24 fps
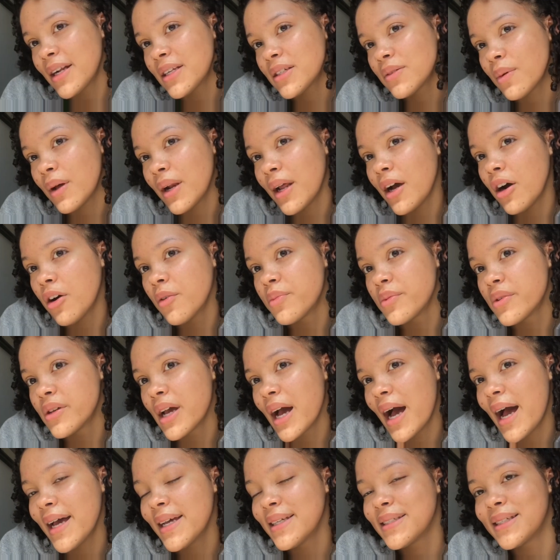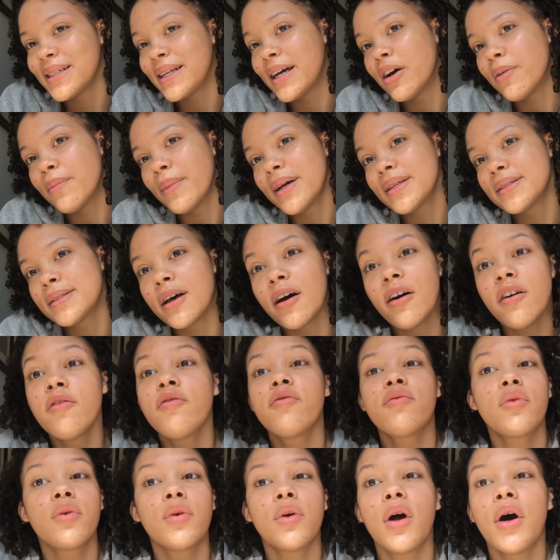want to help you guys and help myself
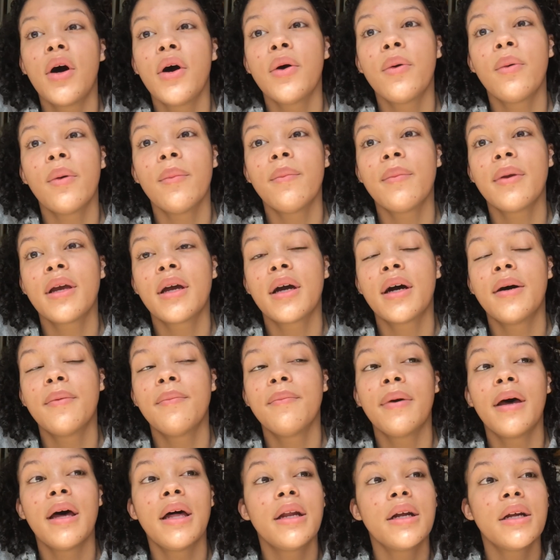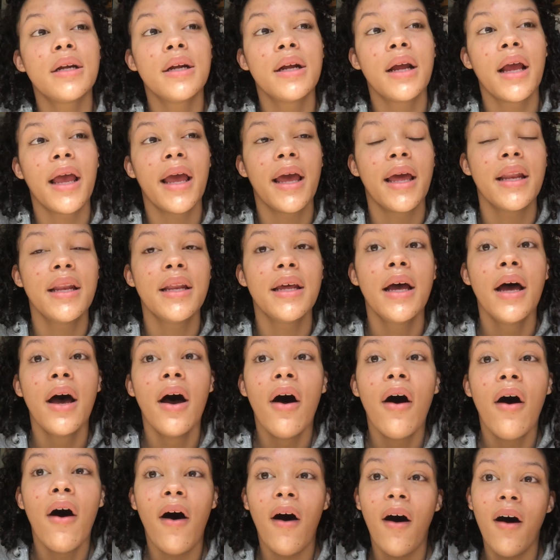grow and become better and
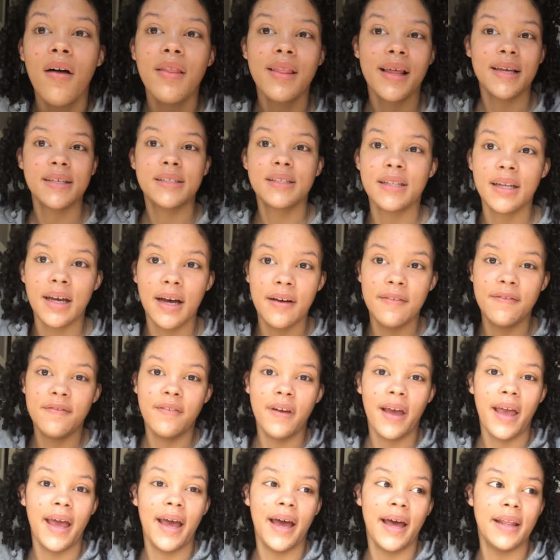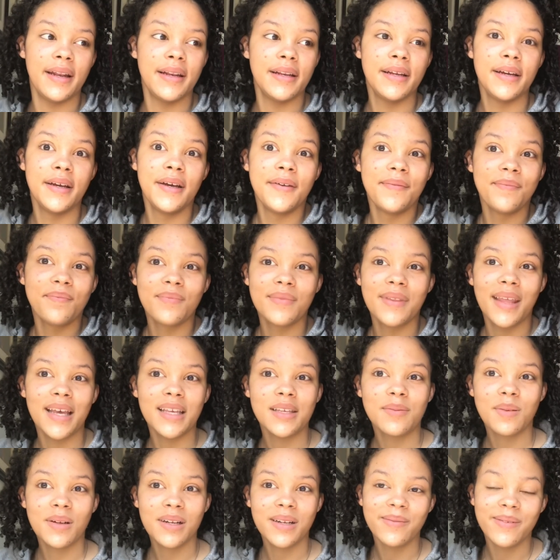all that stuff and that's
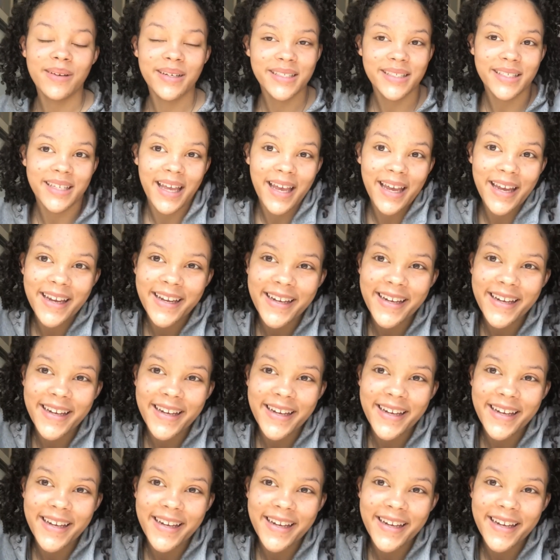pretty much like